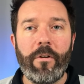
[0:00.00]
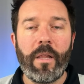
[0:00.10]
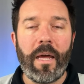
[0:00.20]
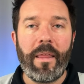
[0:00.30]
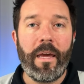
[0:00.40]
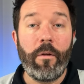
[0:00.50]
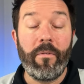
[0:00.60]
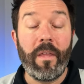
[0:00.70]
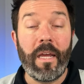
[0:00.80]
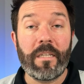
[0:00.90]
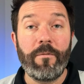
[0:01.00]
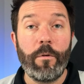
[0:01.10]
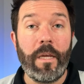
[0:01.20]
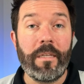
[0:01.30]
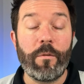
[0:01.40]
a lot of that over the next
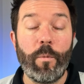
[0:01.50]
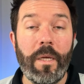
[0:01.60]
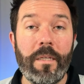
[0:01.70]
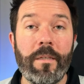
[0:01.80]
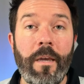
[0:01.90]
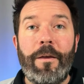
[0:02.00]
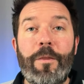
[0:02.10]
few days and weeks.